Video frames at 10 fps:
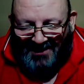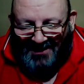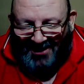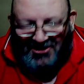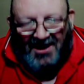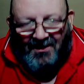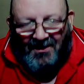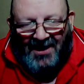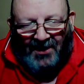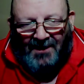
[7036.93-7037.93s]
crash
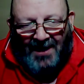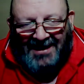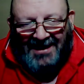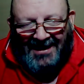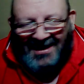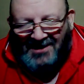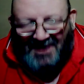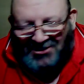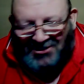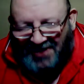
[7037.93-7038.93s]
helmet on. I went in
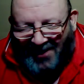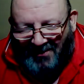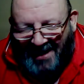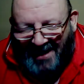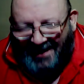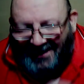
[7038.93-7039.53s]
crash helmet,